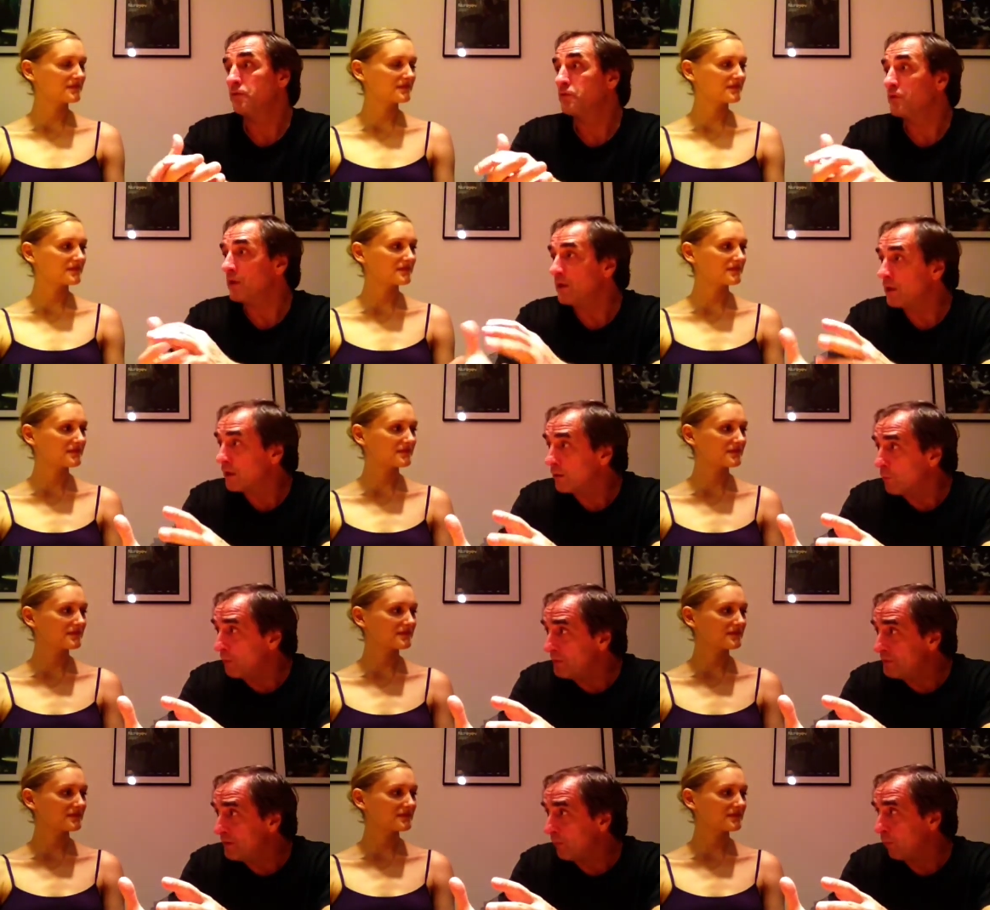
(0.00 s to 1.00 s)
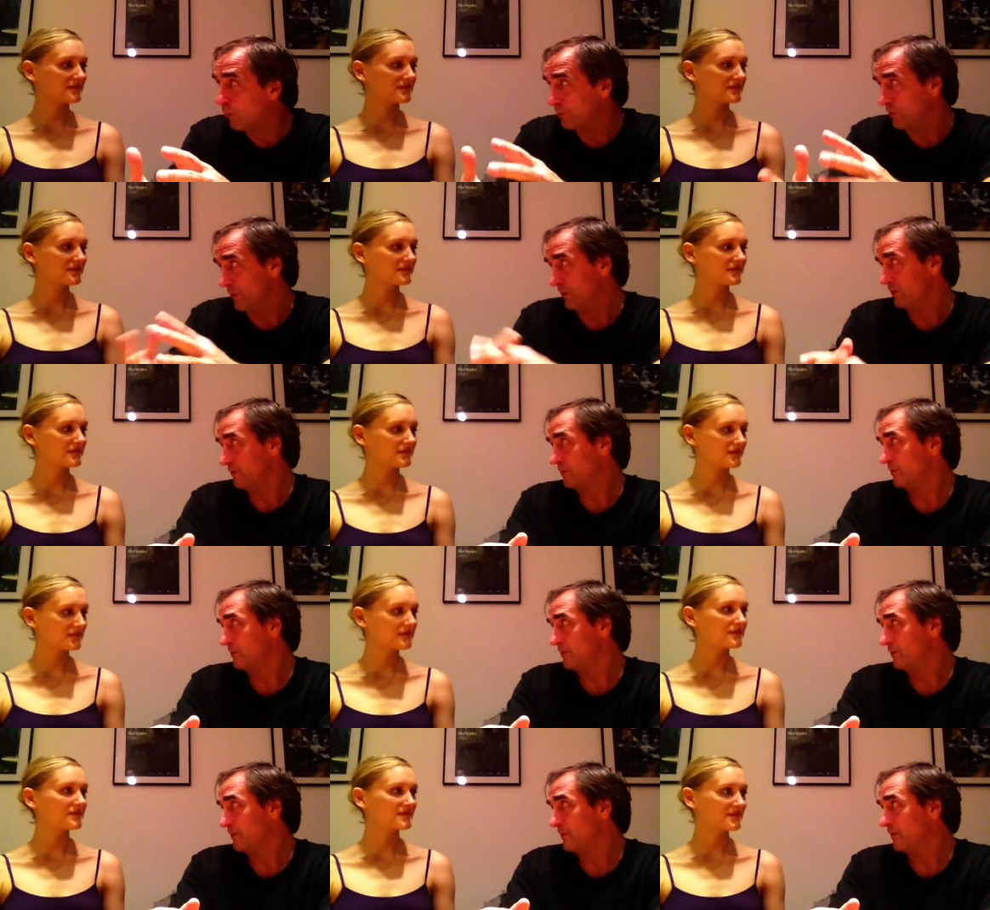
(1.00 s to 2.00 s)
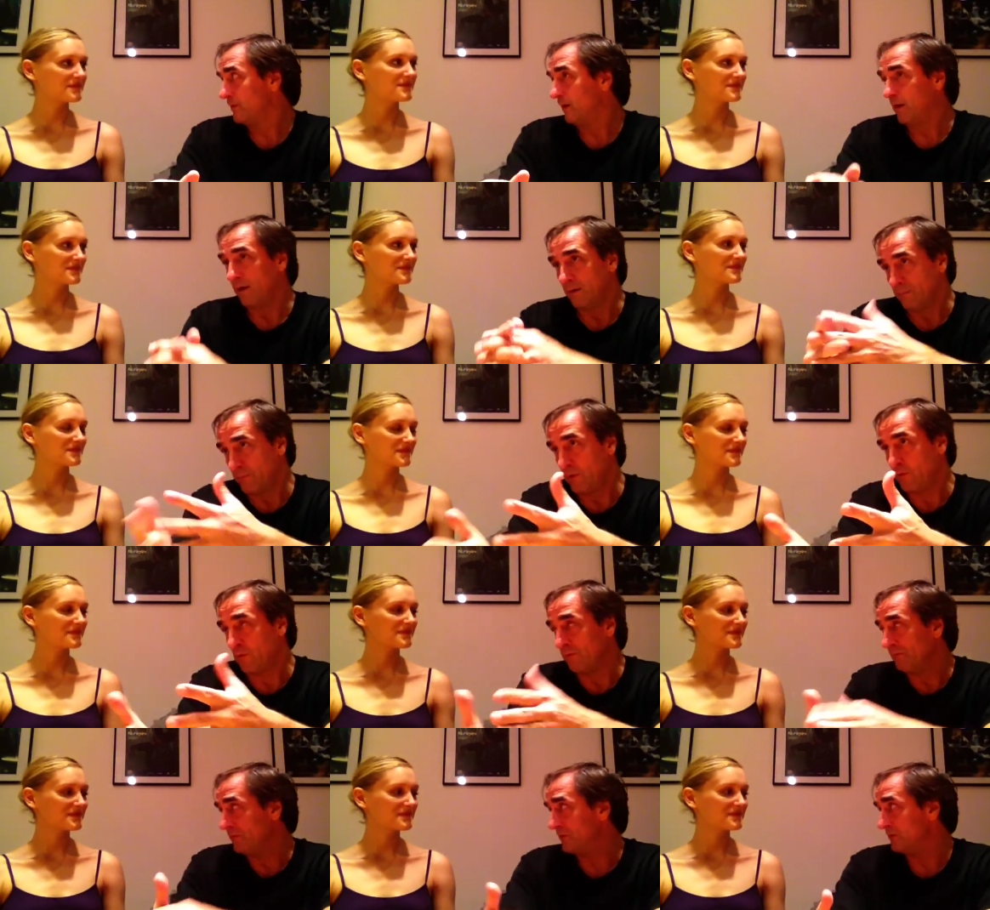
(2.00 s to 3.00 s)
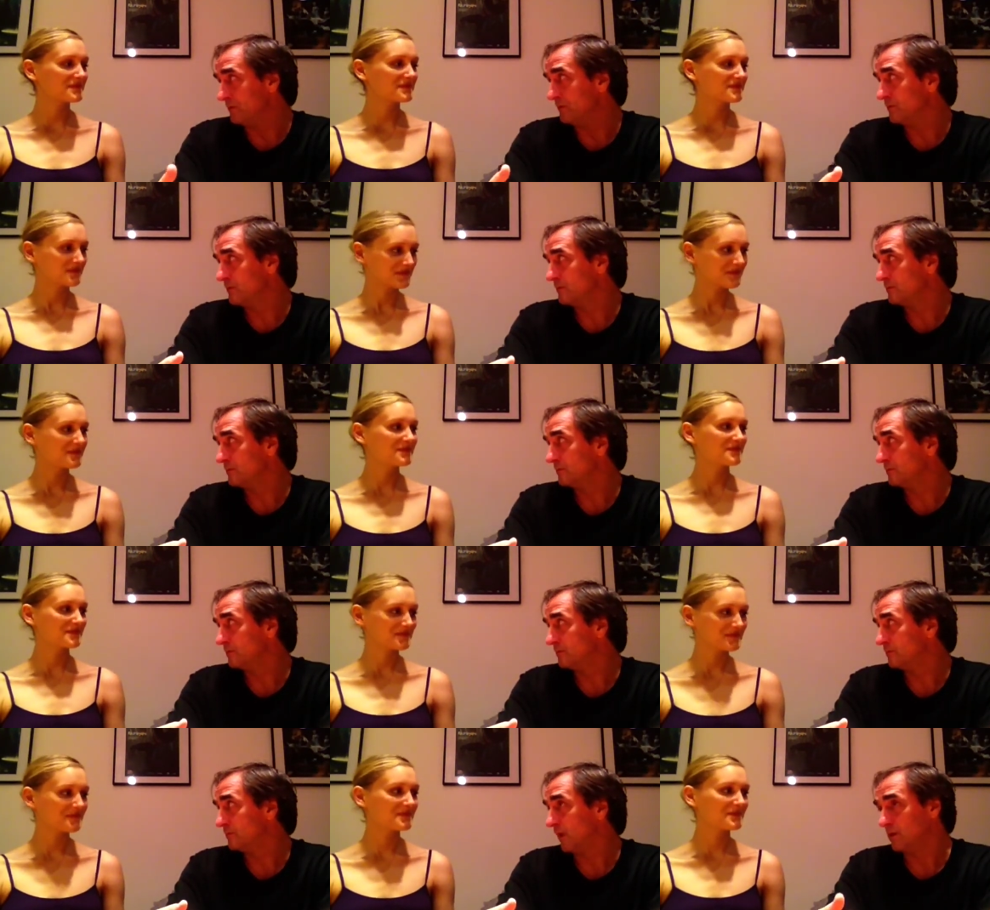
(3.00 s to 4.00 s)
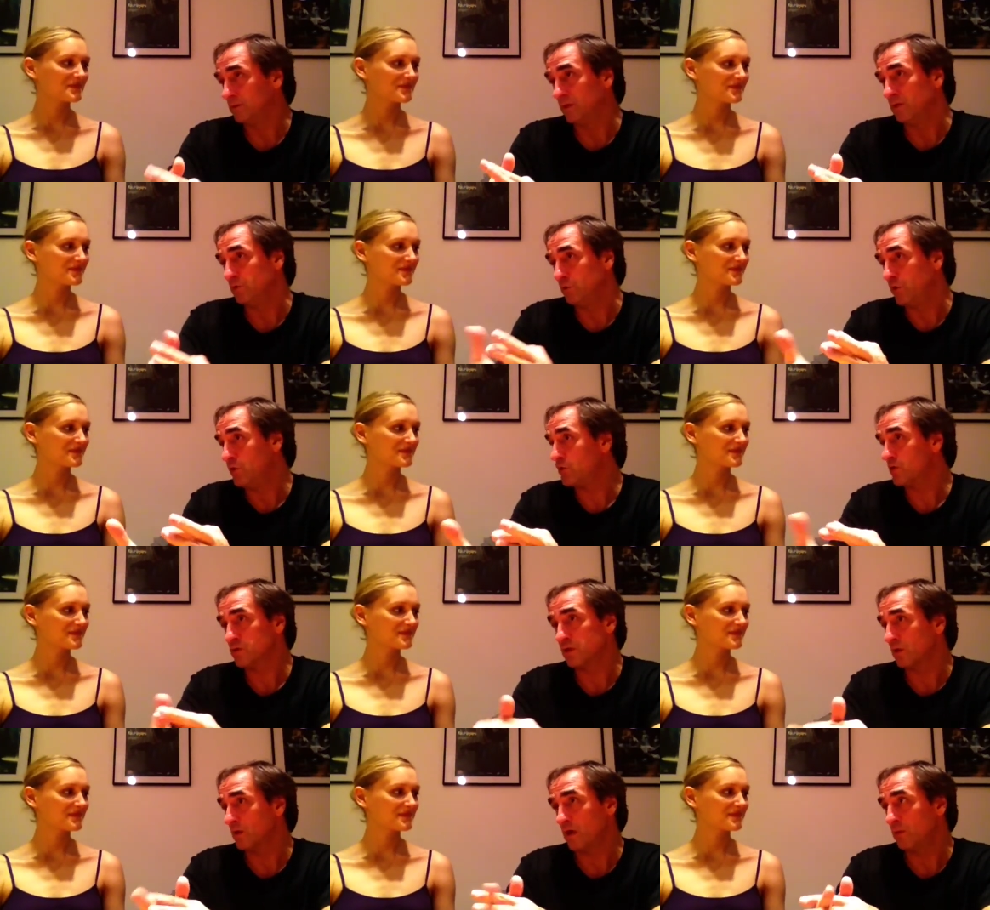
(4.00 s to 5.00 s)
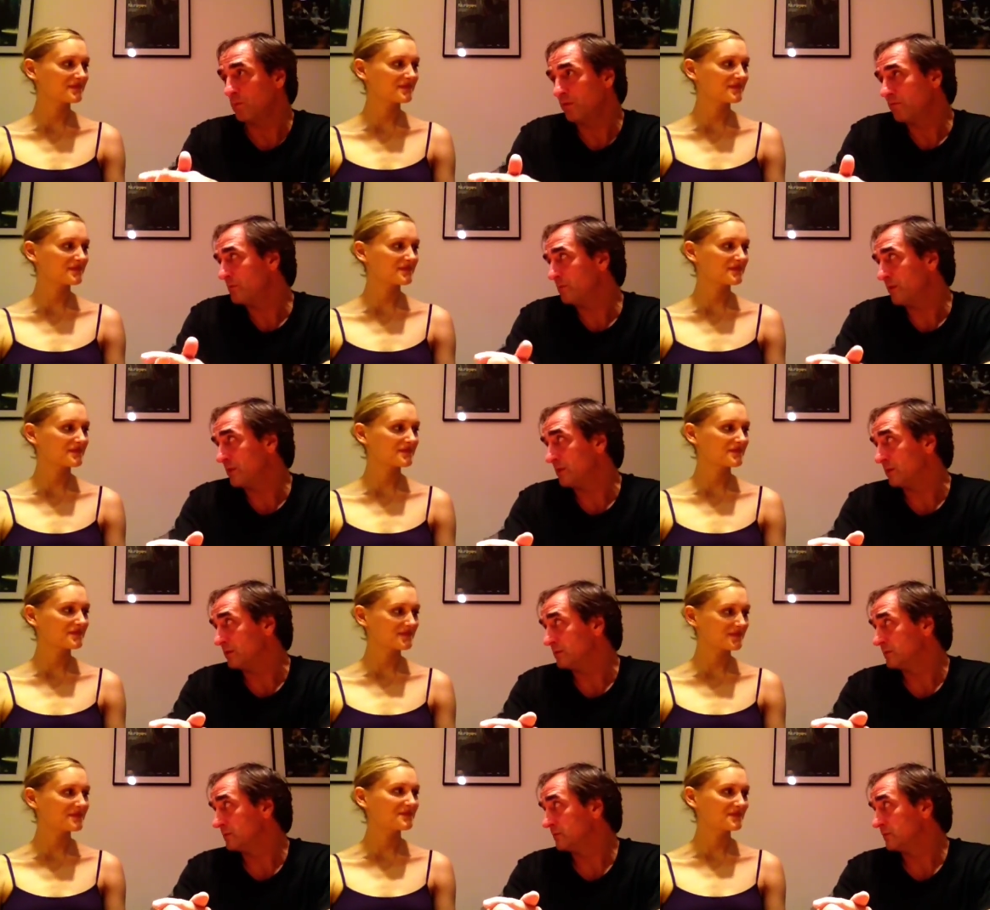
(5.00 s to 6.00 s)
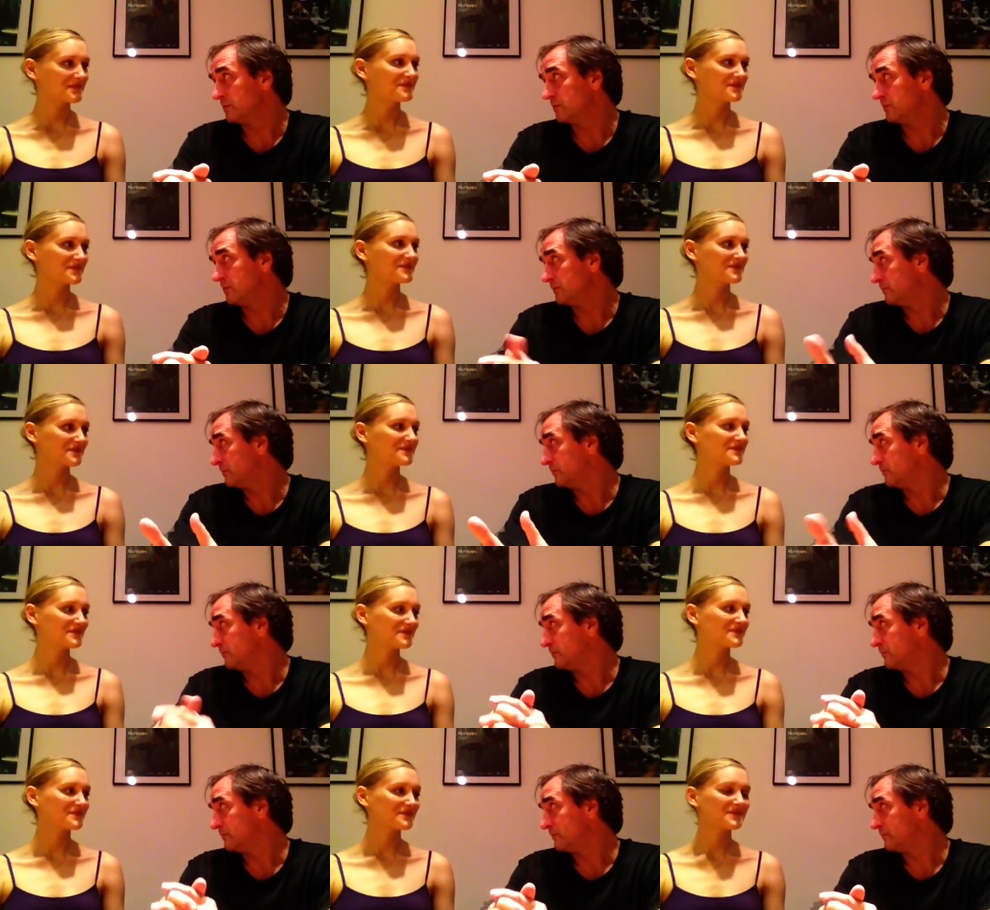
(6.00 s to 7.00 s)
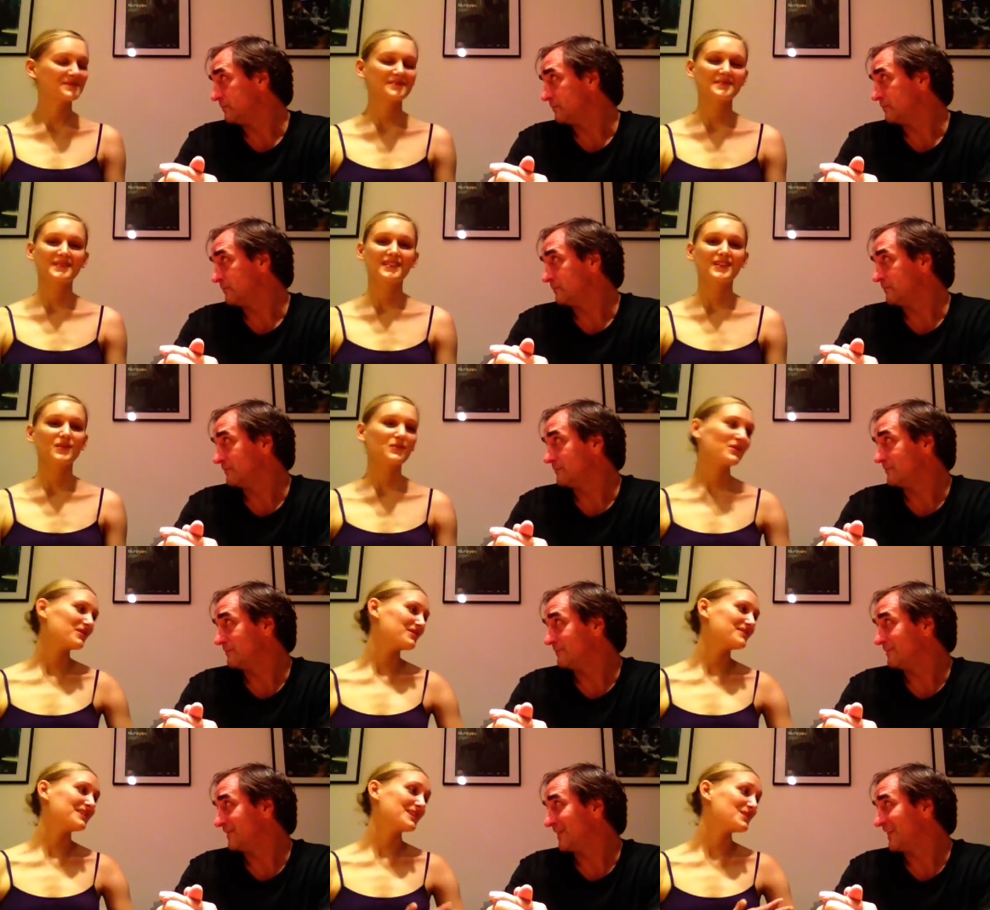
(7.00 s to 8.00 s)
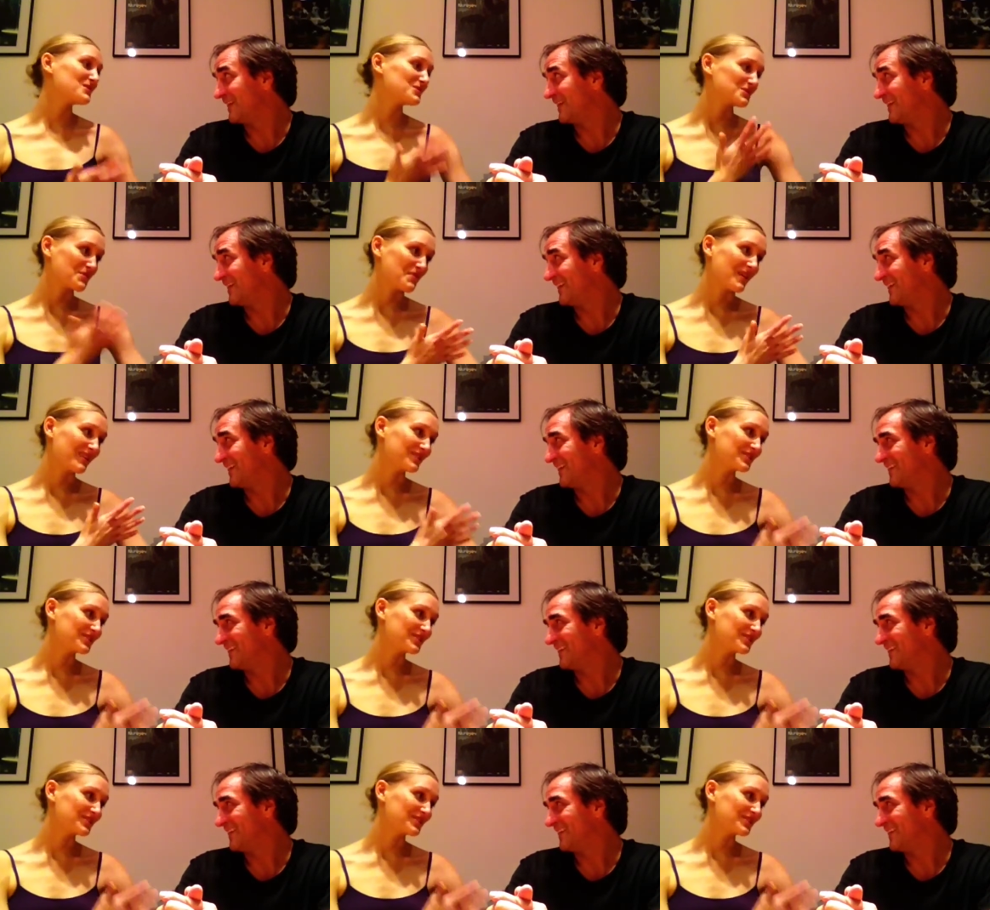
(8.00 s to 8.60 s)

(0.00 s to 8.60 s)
Speaker 1: think with the body, mm -hmm. and be confident. And then teachers can help even better. Mm
Speaker 2: -hmm. Well, thank you so much.